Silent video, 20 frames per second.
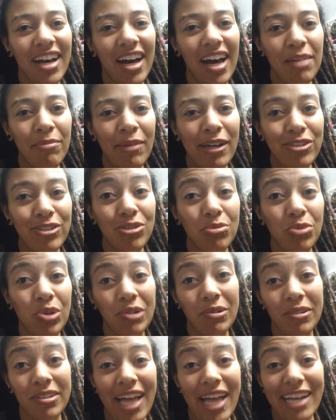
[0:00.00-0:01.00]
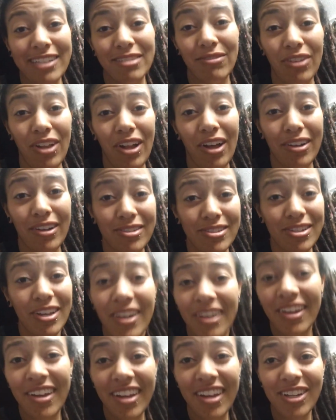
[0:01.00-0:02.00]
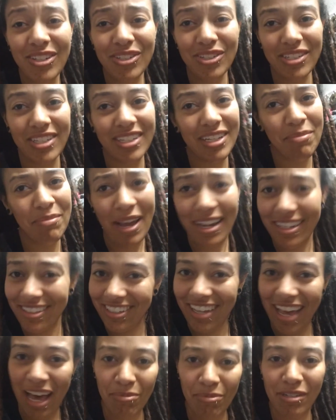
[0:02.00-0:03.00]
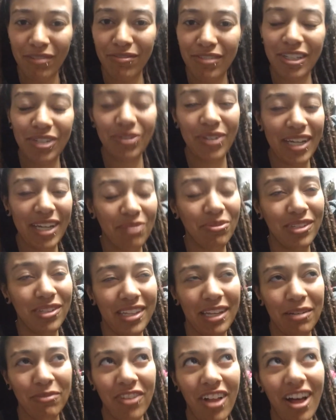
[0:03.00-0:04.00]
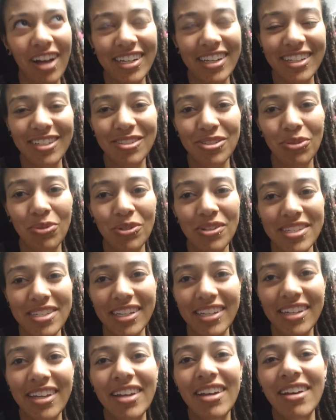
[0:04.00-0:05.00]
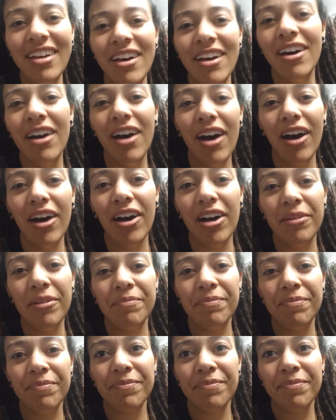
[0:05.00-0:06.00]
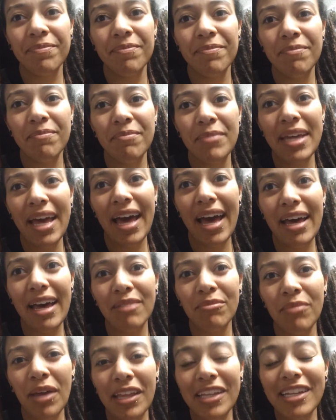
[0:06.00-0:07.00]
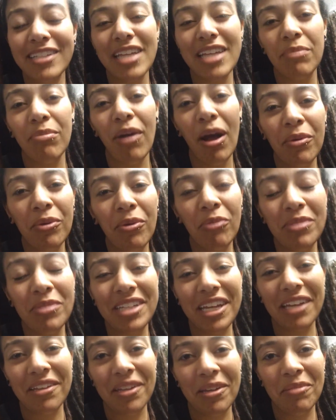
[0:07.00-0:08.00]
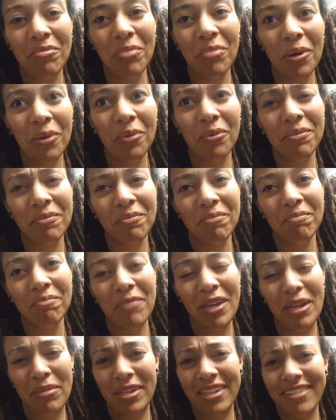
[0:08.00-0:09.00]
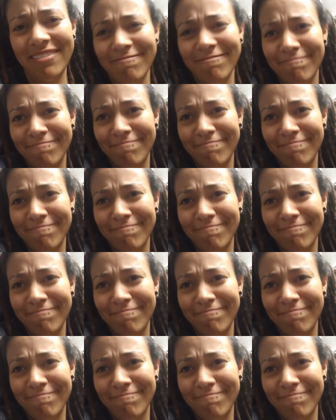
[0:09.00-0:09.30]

I might do more relaxed vlogs just to get back in the habit of videoing. I really like vlogging, so we'll see. Um, but yeah, like I said, it probably won't be daily, but maybe.